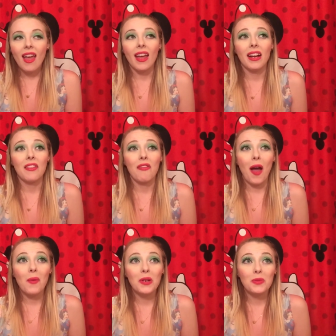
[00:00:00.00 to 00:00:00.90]
And
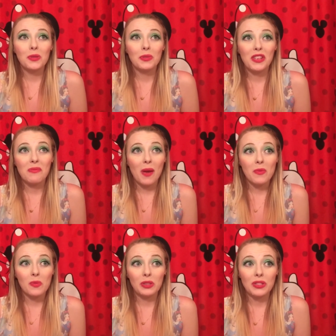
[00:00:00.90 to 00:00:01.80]
that one was really
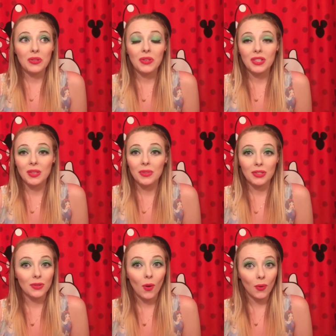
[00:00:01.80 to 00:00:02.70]
memorable too because it was
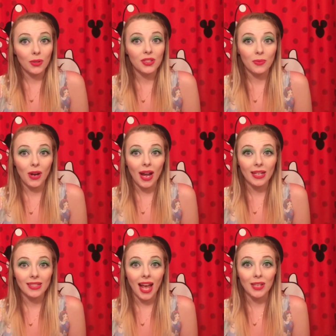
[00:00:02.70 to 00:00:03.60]
a total
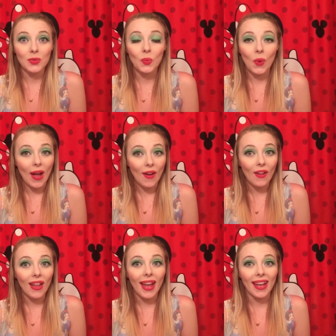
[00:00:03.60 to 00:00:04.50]
surprise as
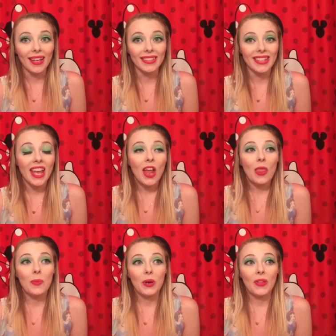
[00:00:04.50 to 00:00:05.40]
well. And
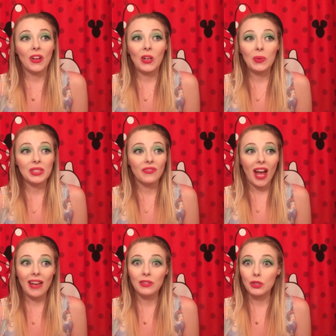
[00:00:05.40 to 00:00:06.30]
the birthday girl was
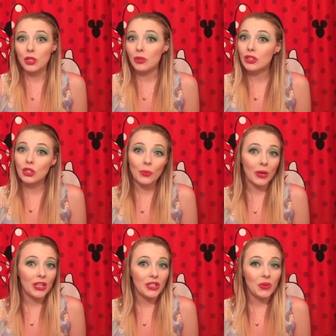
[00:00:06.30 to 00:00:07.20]
five so she was super
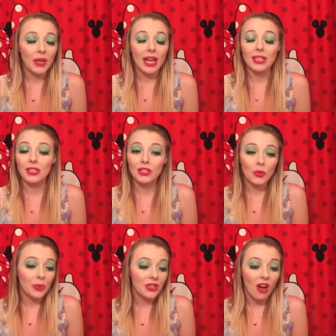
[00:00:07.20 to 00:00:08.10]
into it and
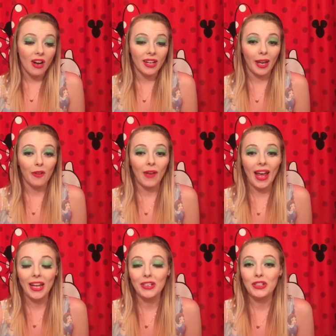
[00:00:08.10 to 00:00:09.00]
super talkative
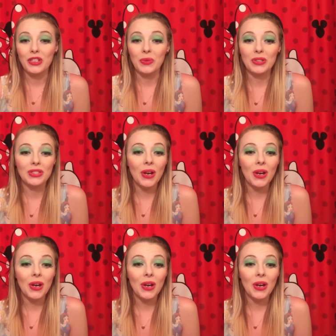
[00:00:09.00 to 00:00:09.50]
and she was